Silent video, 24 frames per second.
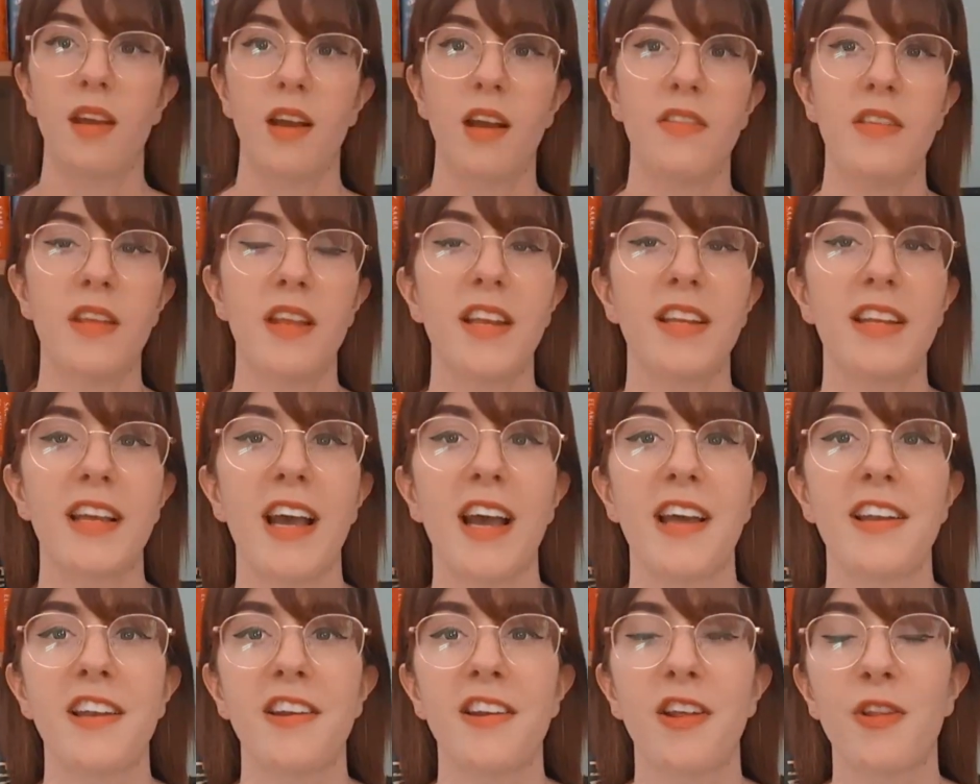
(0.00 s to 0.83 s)
And then
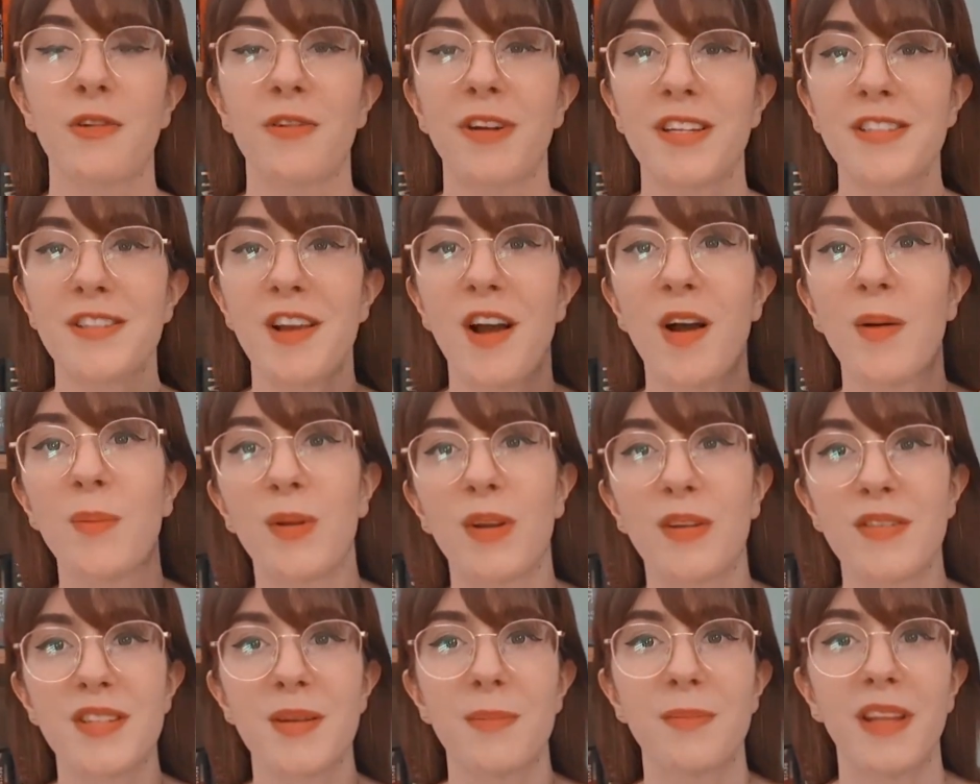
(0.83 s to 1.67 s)
again, another example
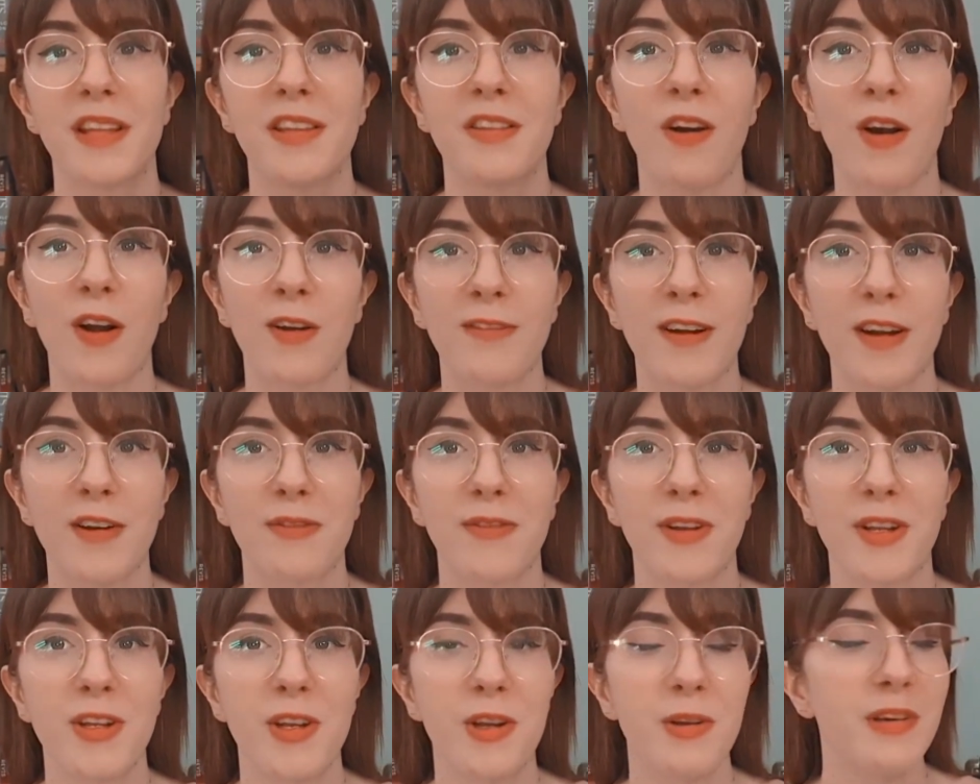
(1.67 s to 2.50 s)
of something that I read for
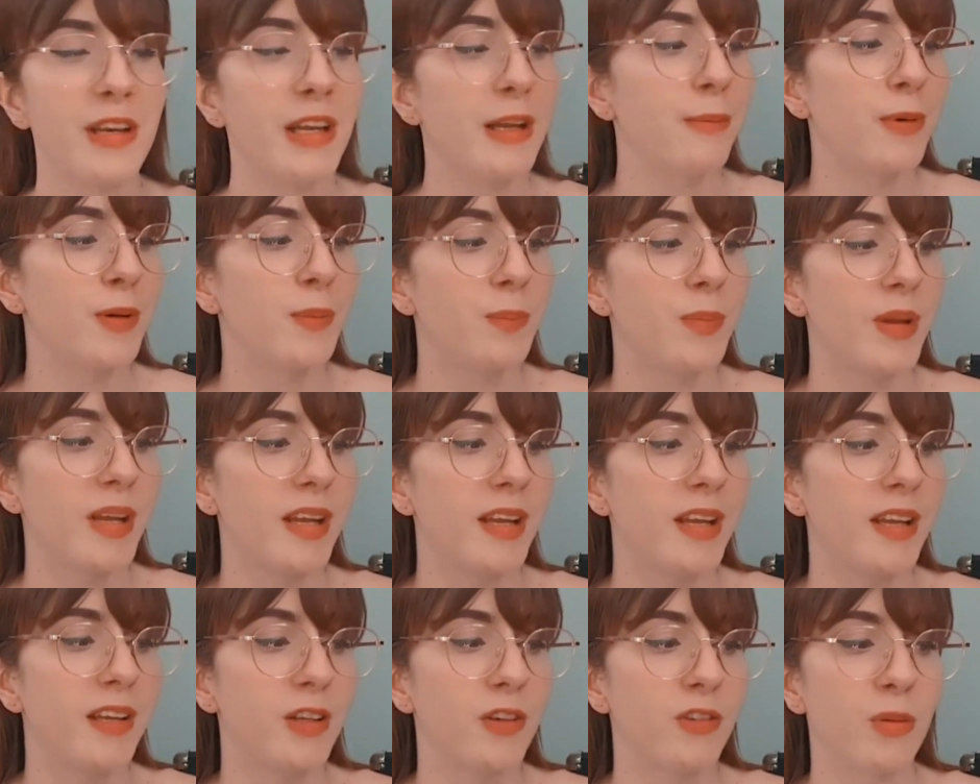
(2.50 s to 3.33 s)
uni would
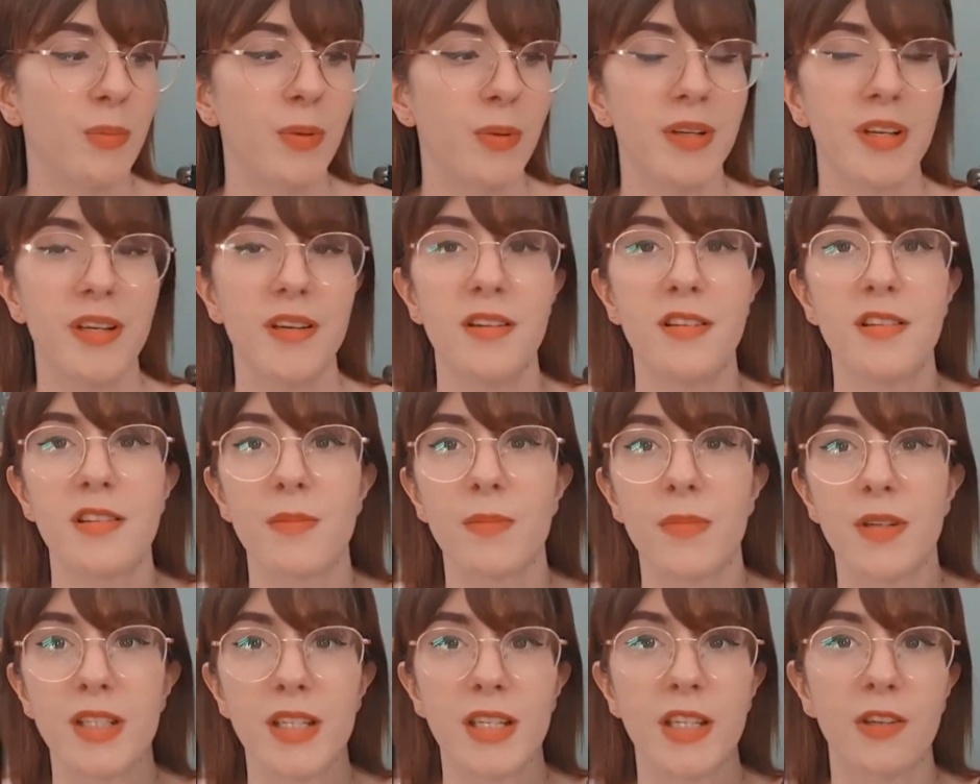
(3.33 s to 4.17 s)
be Euripides
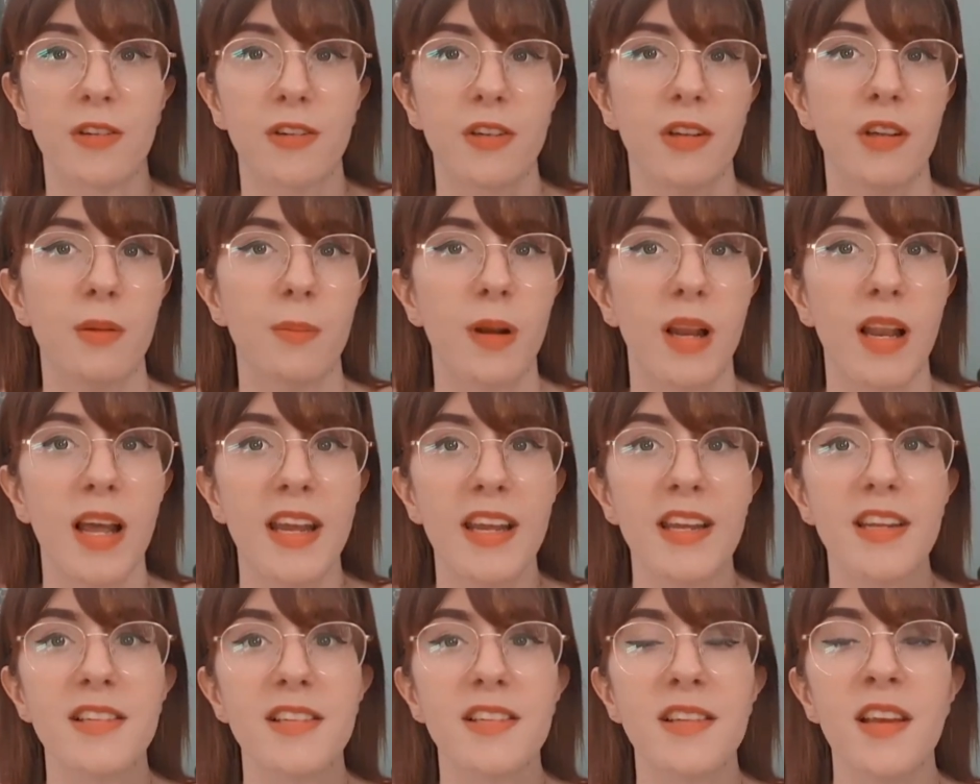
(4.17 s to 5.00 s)
Medea and Other
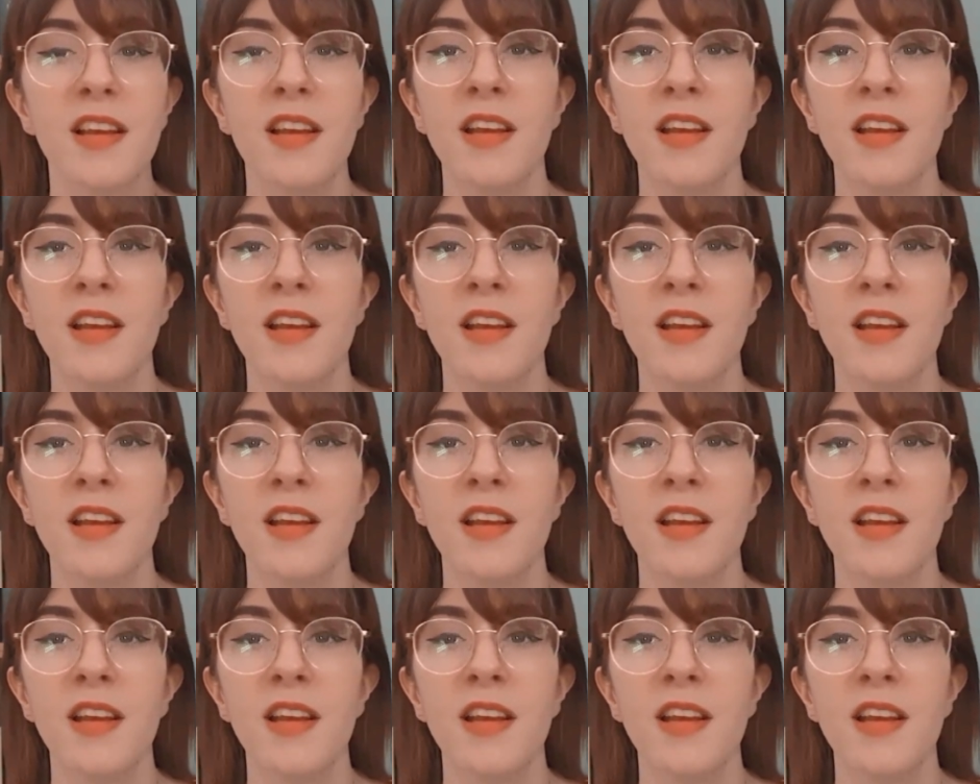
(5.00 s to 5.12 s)
Plays.